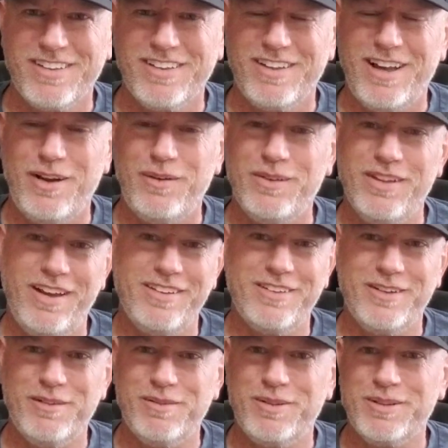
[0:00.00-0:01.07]
I would like to
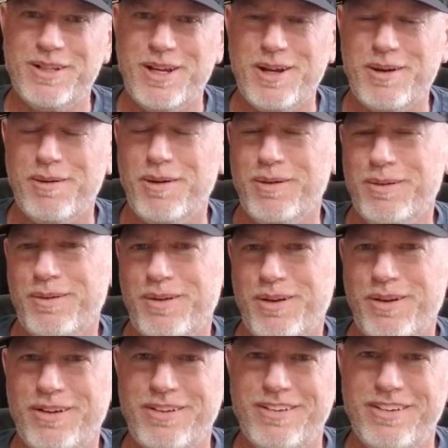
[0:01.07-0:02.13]
go full time
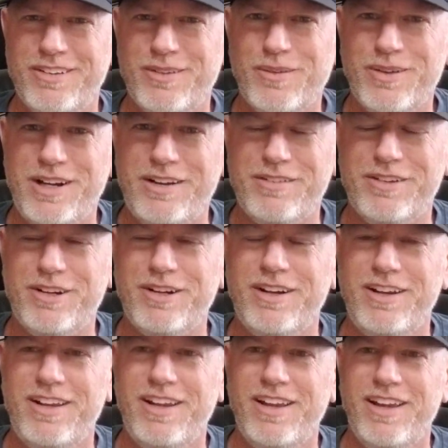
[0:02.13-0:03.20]
or whatever.
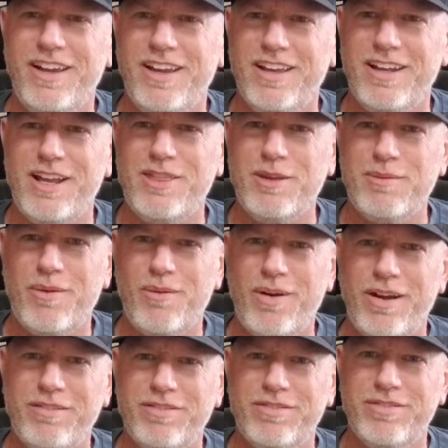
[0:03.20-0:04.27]
And I think my
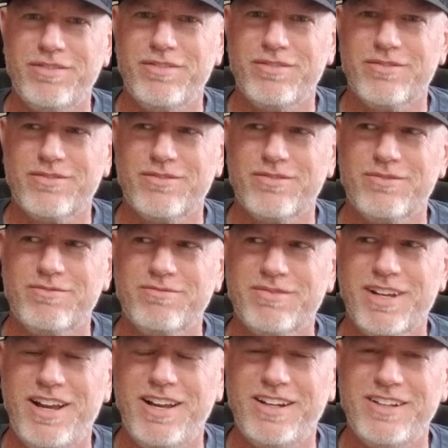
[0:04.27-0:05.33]
wife
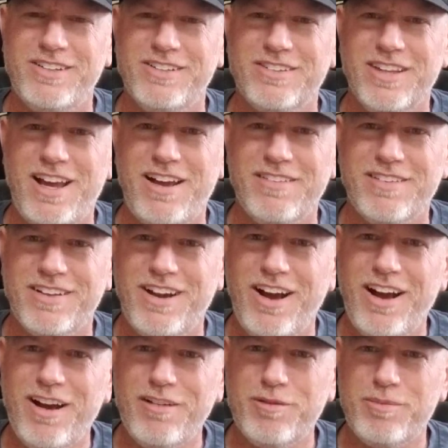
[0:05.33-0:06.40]
kind of just laughed it
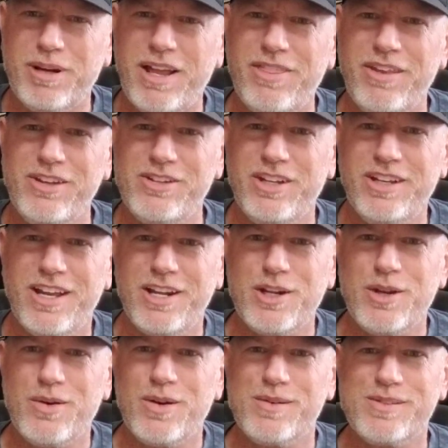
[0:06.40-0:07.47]
off, but I think she kind of
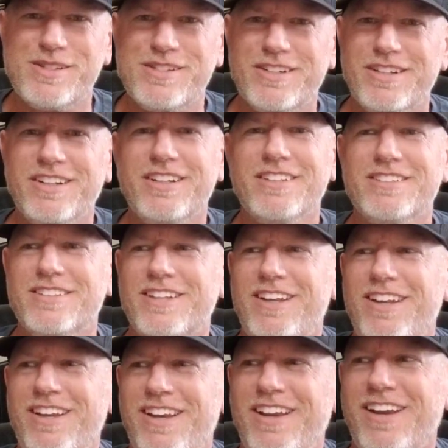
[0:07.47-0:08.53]
knew I was serious.
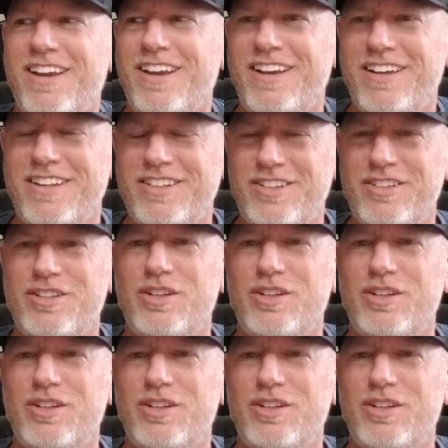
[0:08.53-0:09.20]
And